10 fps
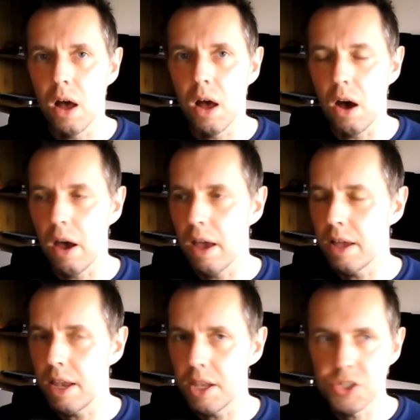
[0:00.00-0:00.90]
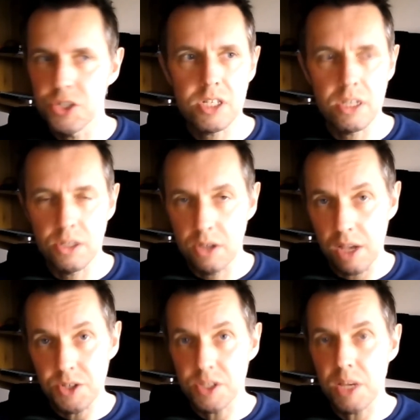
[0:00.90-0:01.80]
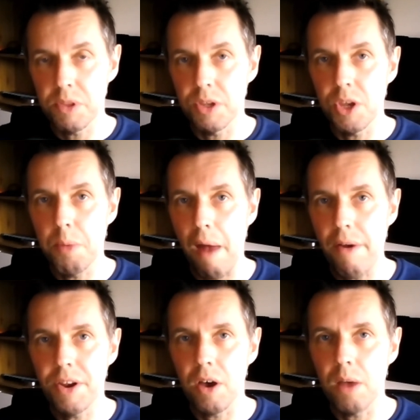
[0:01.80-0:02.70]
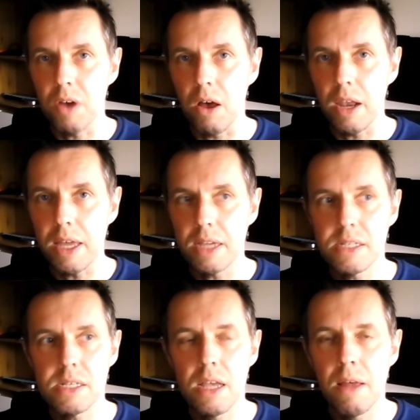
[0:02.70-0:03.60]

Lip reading: And it's just, as you said, with the new paradigm Daleks,